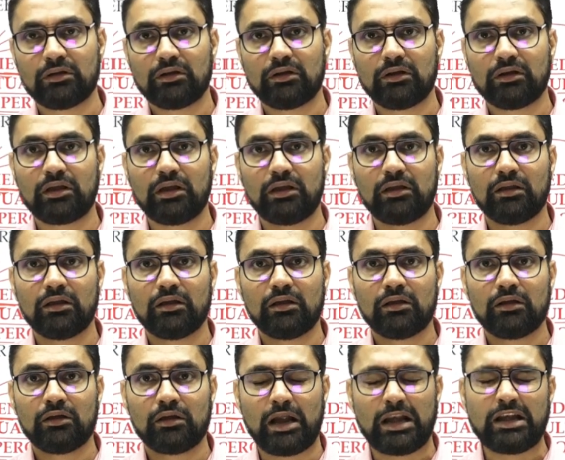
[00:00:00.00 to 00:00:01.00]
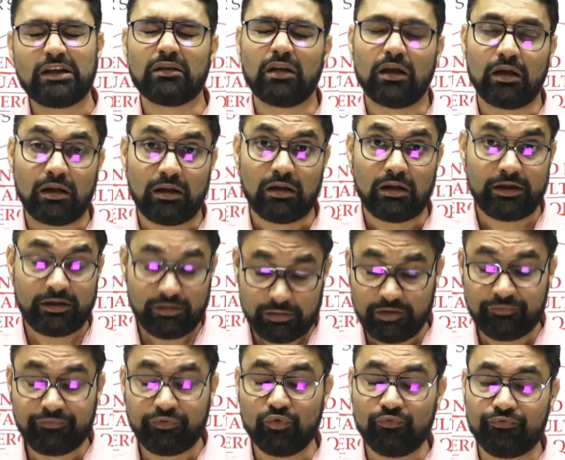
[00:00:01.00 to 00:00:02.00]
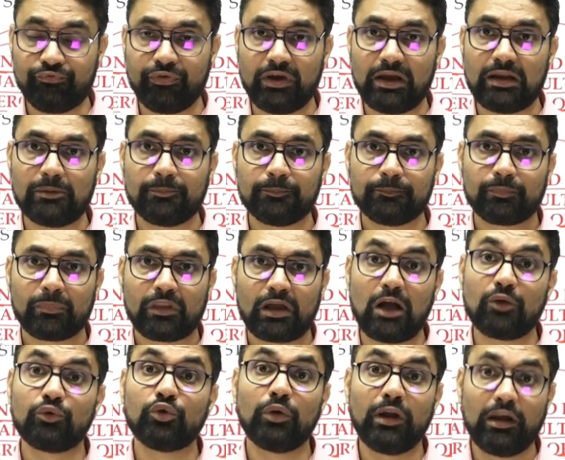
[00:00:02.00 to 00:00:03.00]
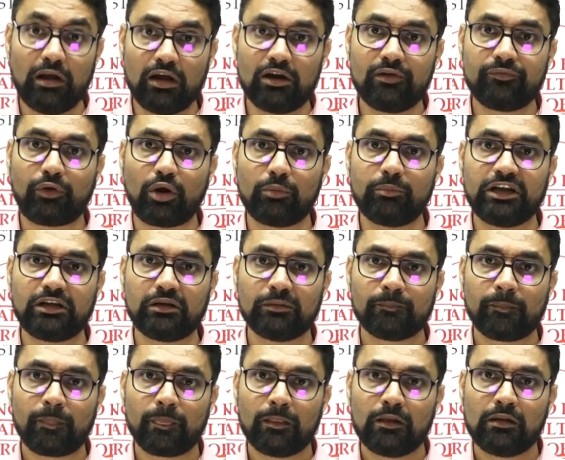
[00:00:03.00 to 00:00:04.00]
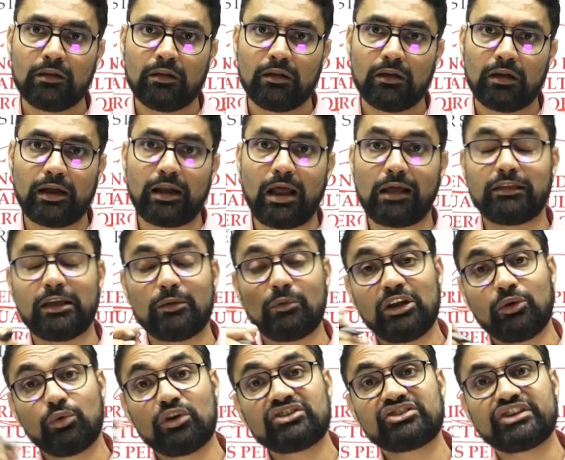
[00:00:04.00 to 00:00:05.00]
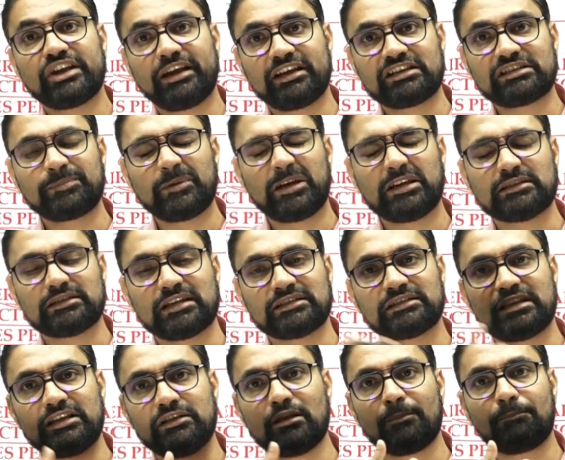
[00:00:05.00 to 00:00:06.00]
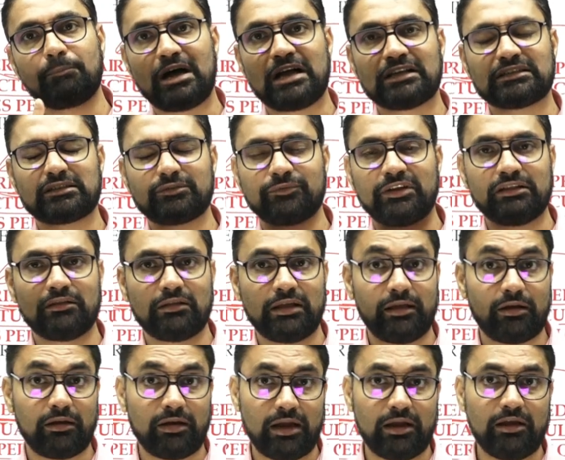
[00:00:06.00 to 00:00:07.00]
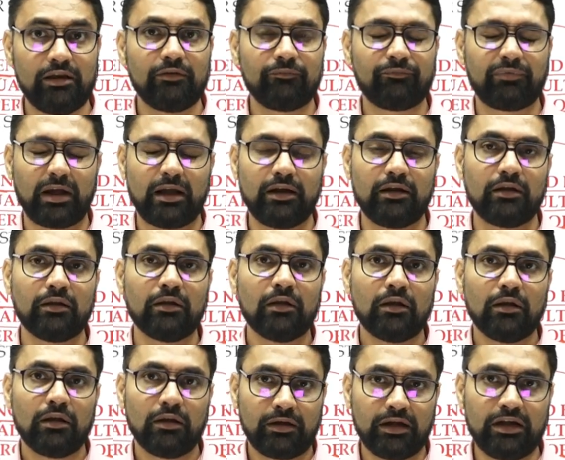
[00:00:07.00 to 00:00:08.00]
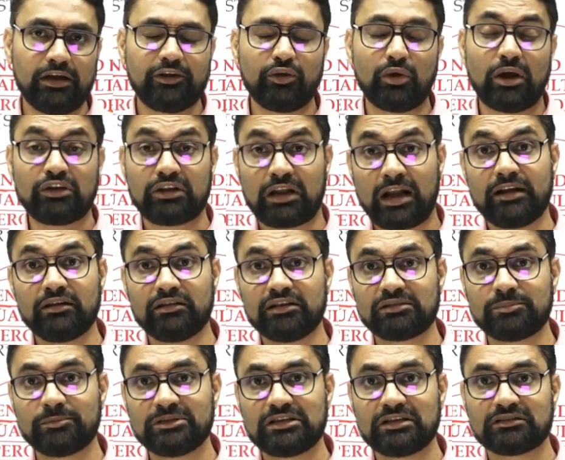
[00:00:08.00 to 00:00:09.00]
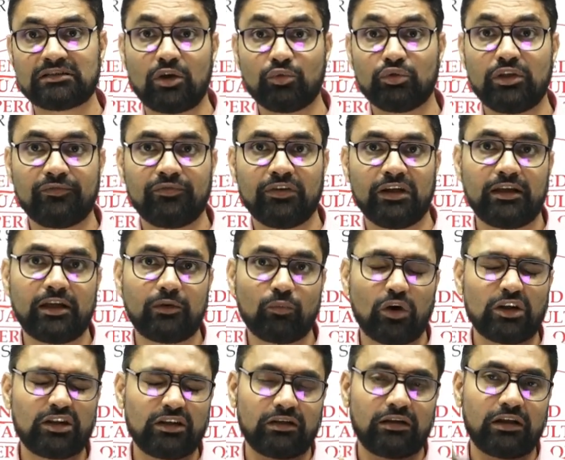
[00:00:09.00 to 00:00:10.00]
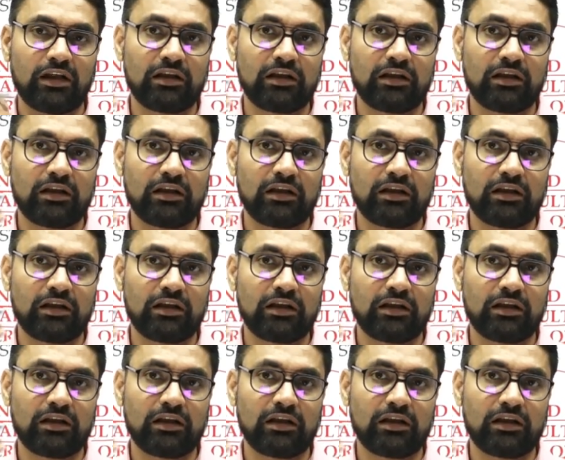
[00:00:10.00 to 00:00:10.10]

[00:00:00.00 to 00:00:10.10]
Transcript: Okay, and if you fail, how you will learn from it. And they will even share experiences in the past when their any friend, relative had tried this business, how they failed and what